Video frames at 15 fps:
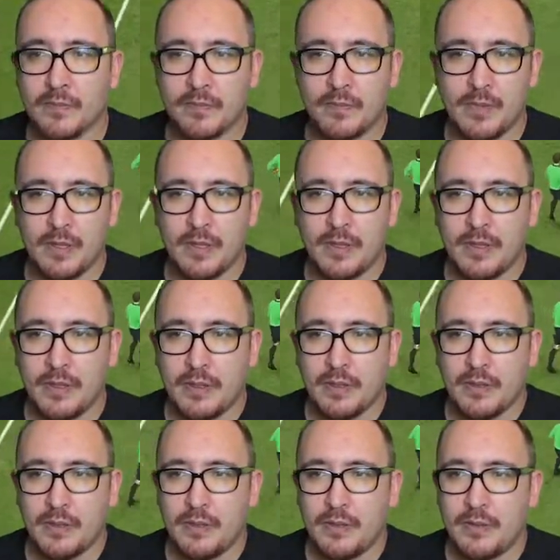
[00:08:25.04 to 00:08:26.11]

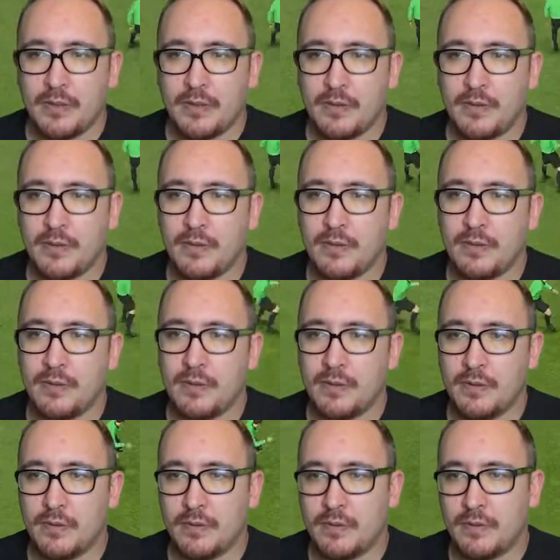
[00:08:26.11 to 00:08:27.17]

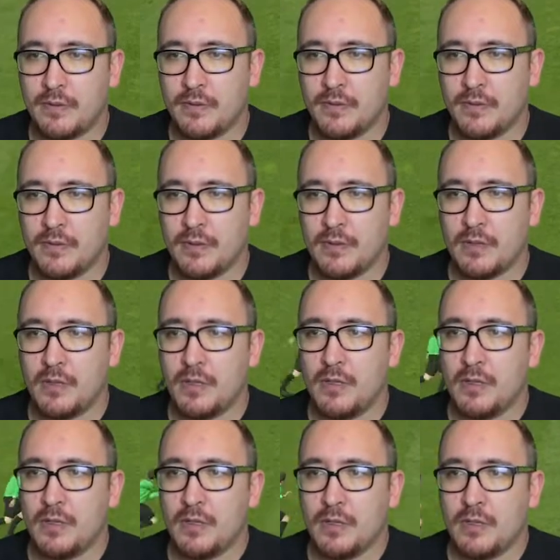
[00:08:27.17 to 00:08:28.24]

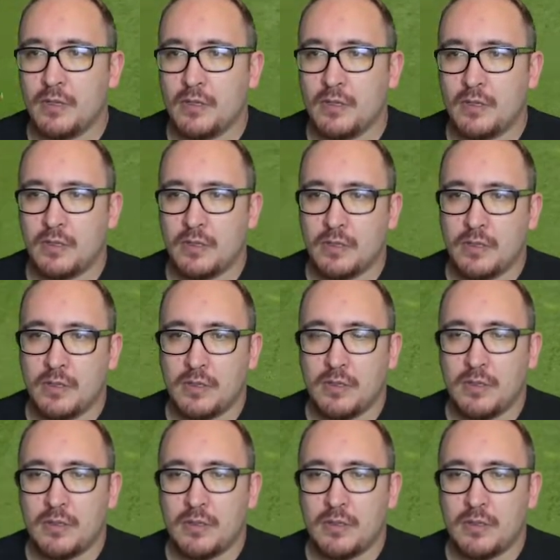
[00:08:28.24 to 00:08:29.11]
No one is speaking in this clip.